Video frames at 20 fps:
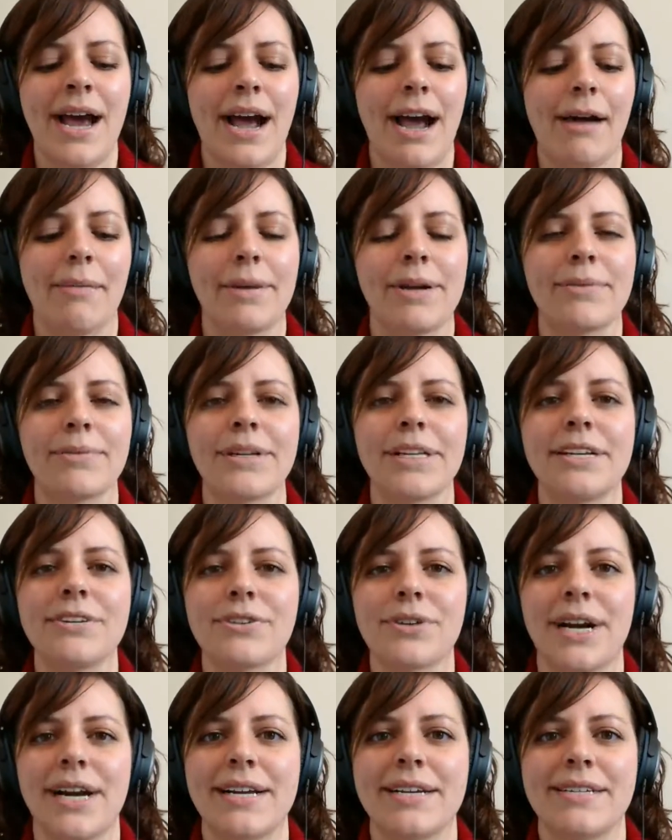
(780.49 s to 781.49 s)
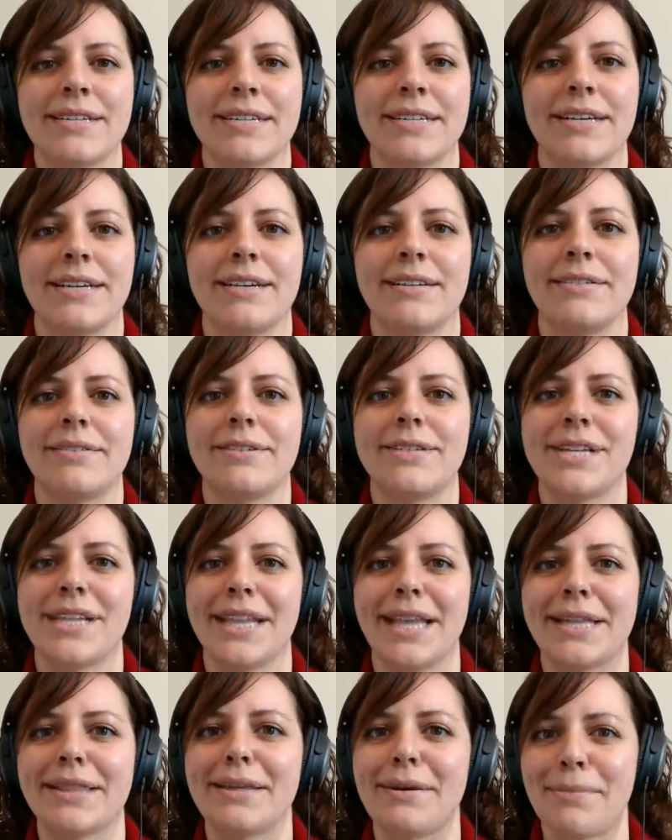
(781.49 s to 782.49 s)
And really trying to
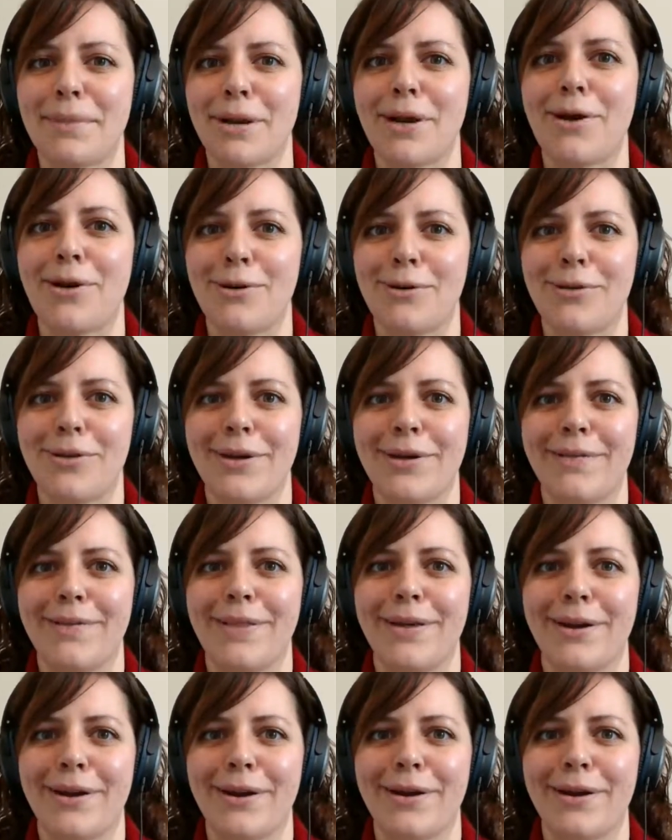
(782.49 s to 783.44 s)
let them know that